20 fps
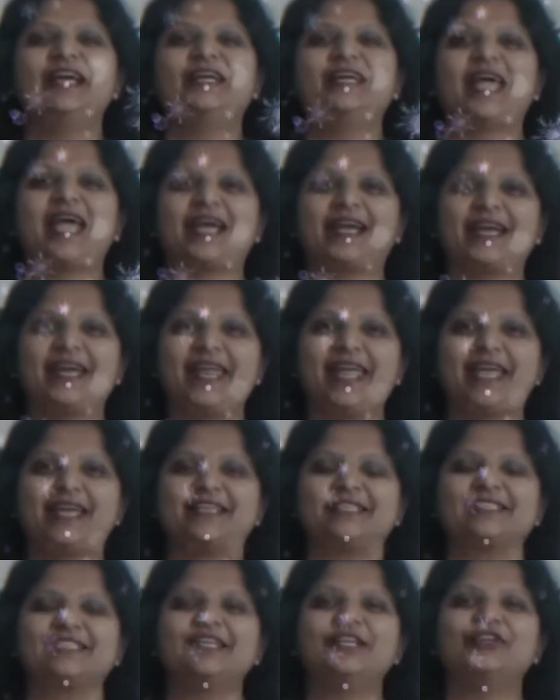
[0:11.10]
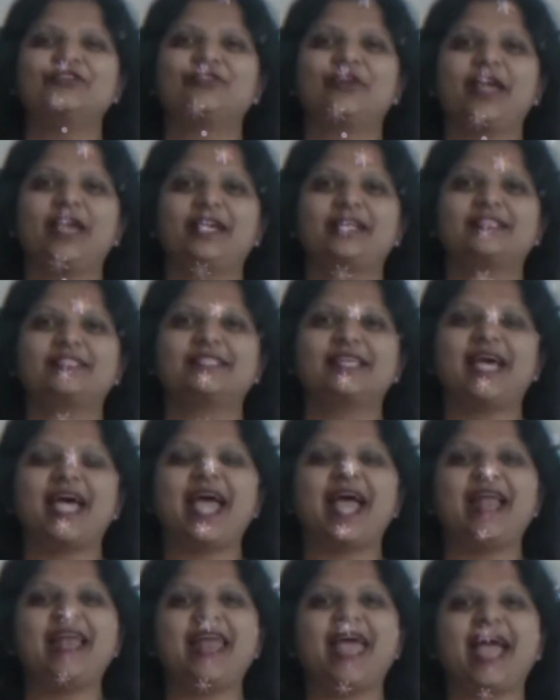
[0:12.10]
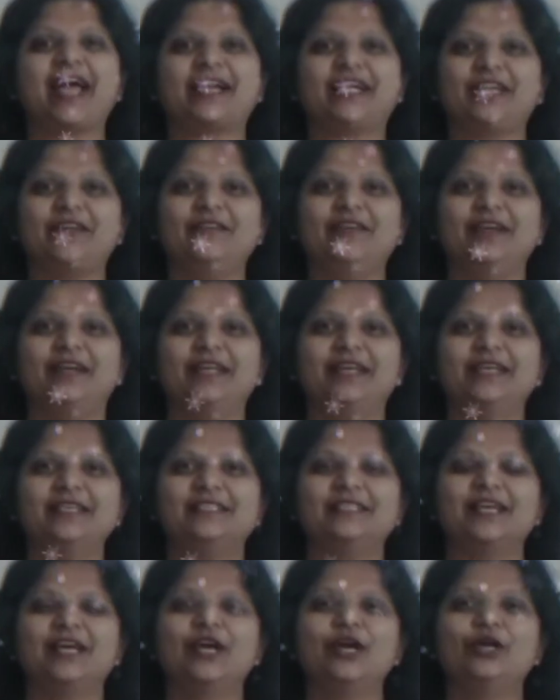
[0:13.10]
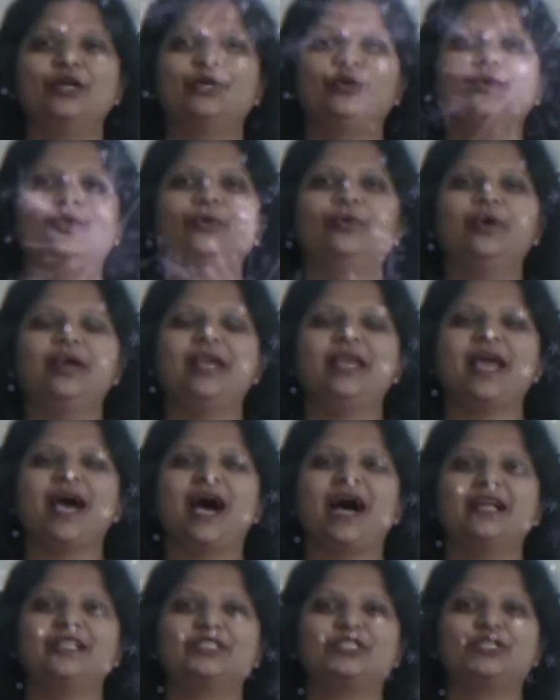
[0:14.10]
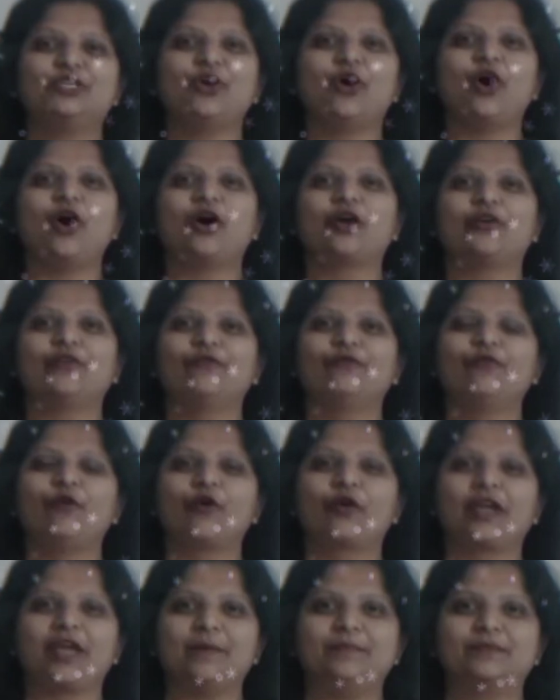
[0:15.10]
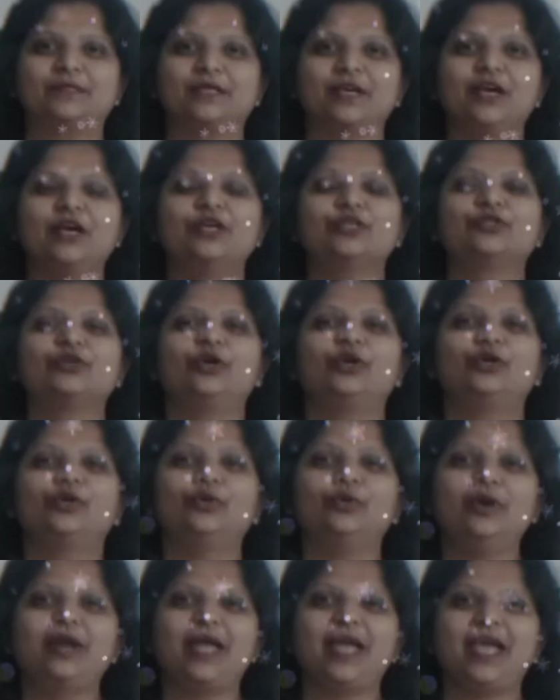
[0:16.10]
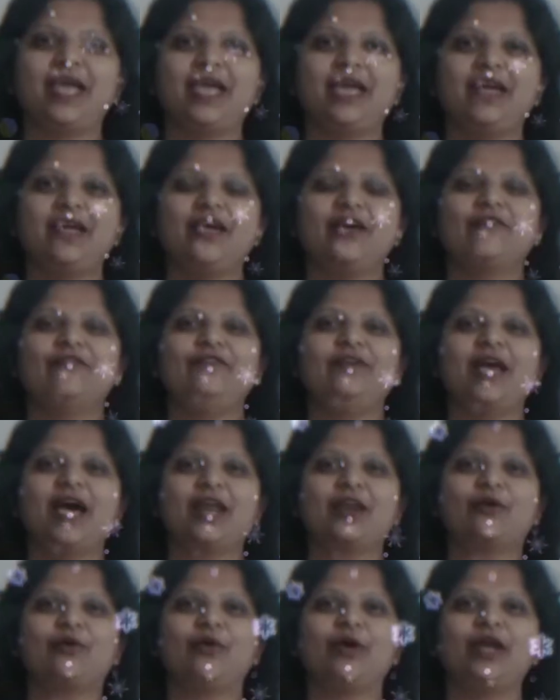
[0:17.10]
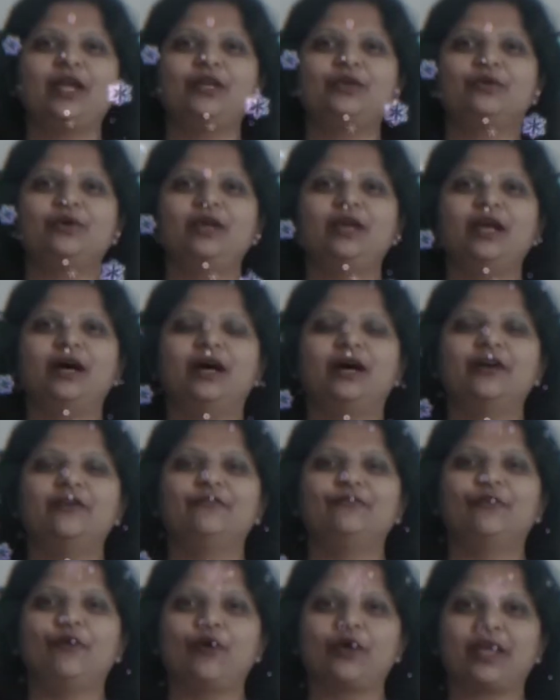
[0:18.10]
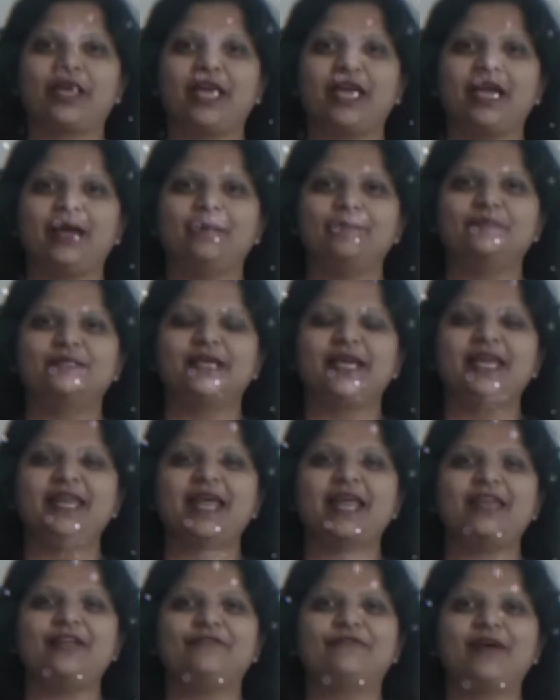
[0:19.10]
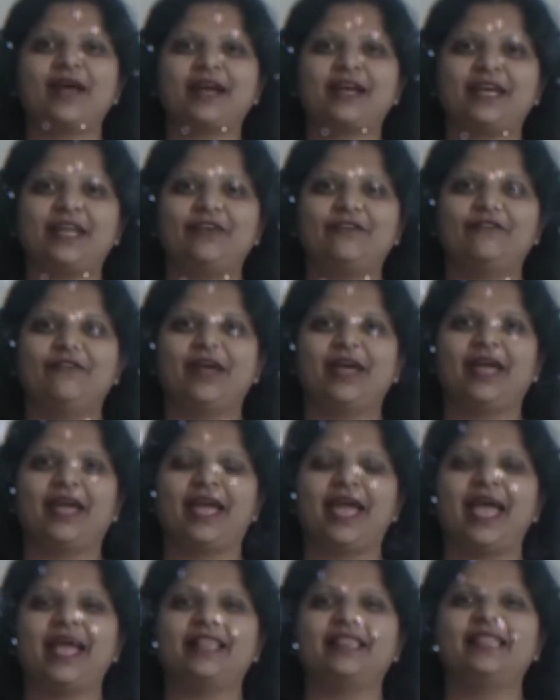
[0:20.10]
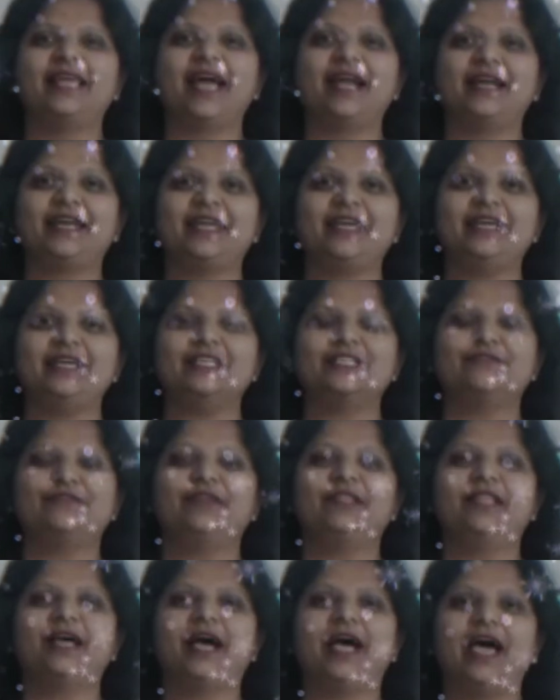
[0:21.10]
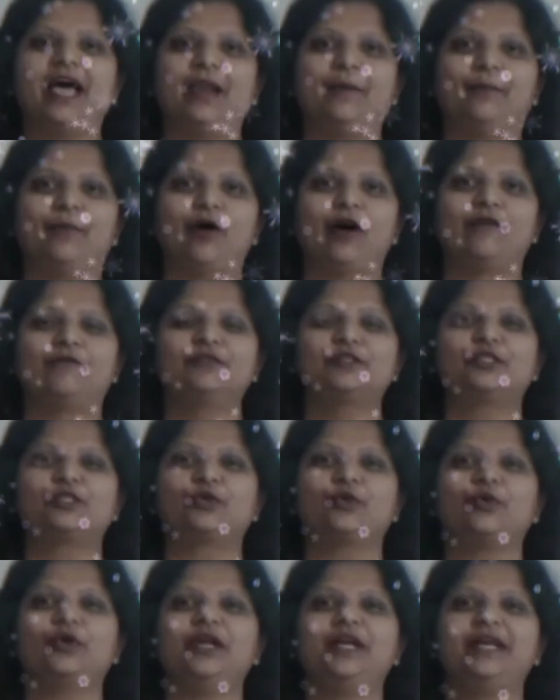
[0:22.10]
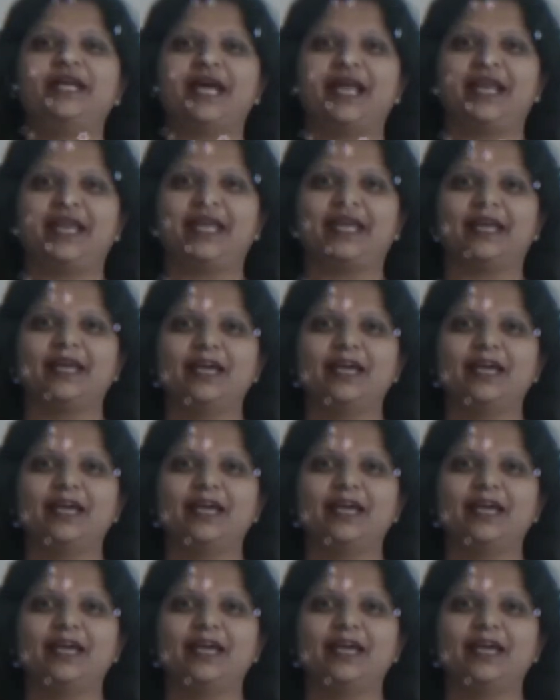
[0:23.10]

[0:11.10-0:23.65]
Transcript: techniques, tricks and activities to enhance your vocabs. So today we are going to learn vocabs in an effective way, and that is with the help of storytelling.